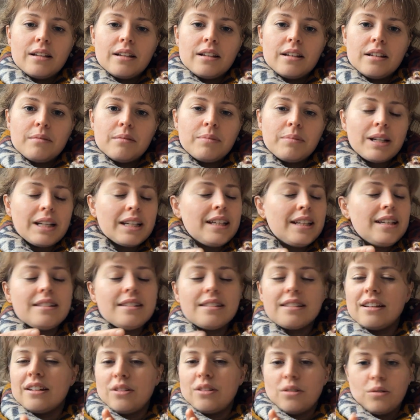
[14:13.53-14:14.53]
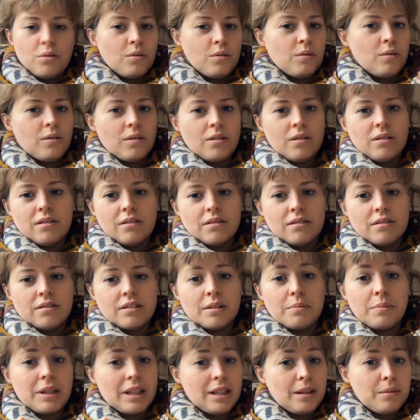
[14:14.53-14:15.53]
please ignore the
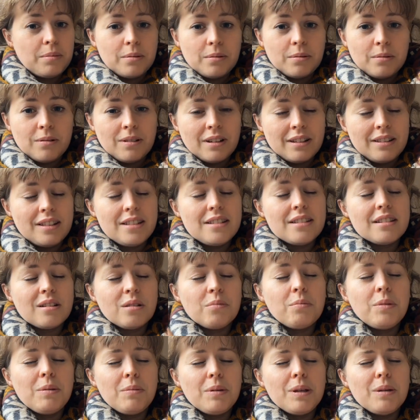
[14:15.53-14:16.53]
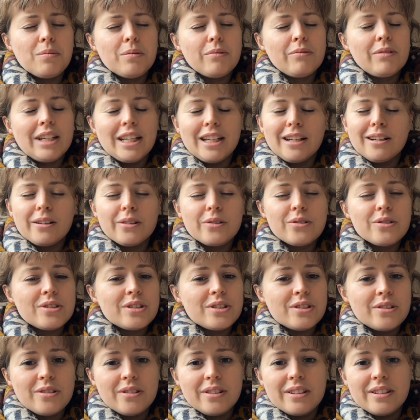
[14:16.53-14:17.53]
people, and these could be people really close
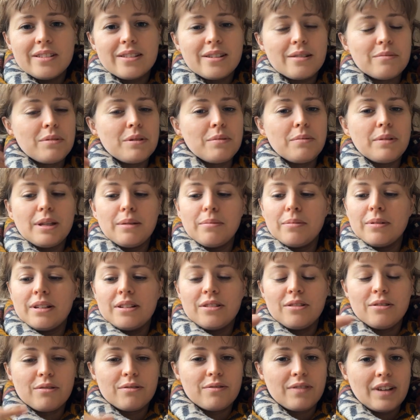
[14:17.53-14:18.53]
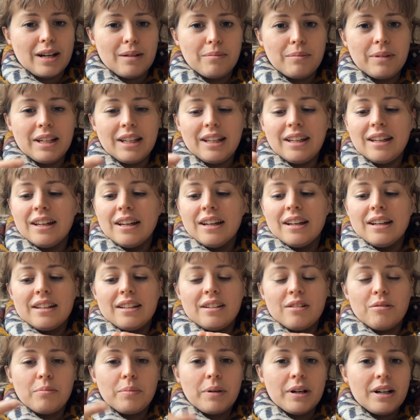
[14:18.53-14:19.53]
to you, these could be people in your family,
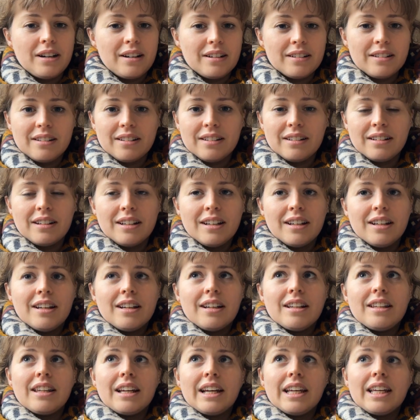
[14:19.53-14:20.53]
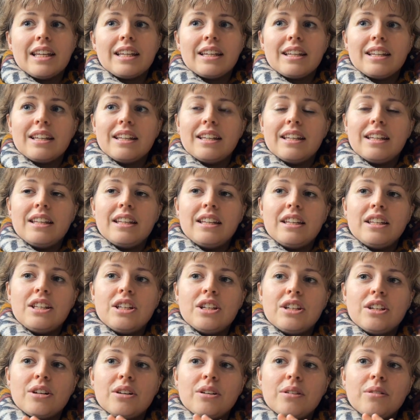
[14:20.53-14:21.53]
your partner, like,
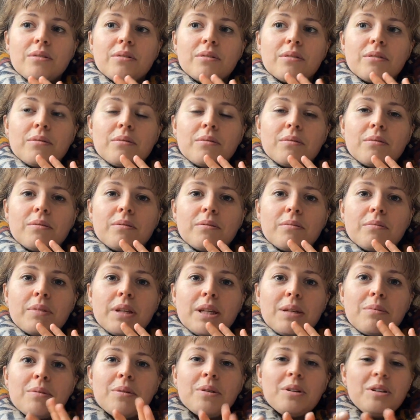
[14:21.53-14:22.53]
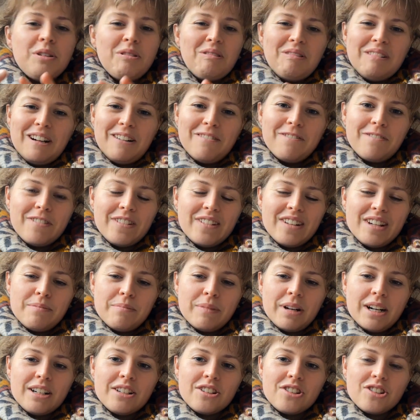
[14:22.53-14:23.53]
people who you love very
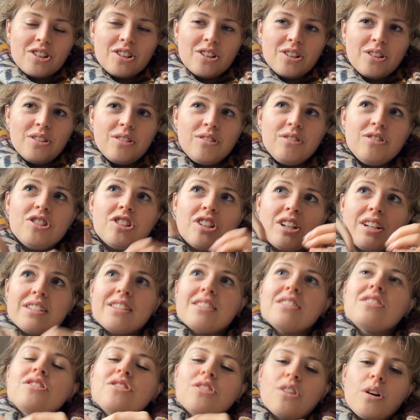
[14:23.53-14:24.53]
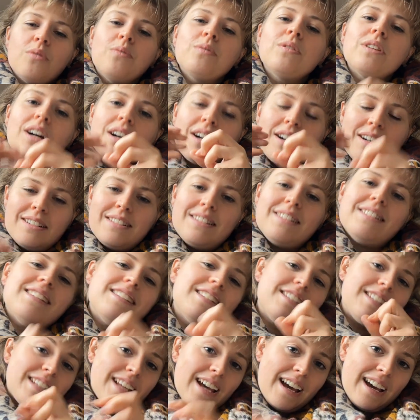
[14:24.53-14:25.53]
much, who just don't
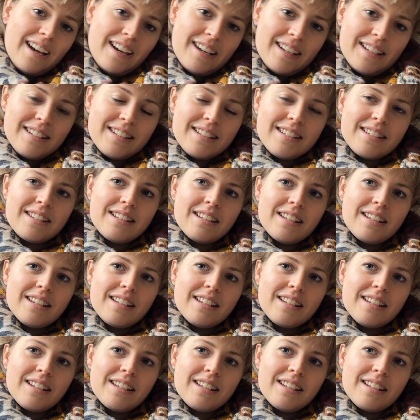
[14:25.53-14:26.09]
understand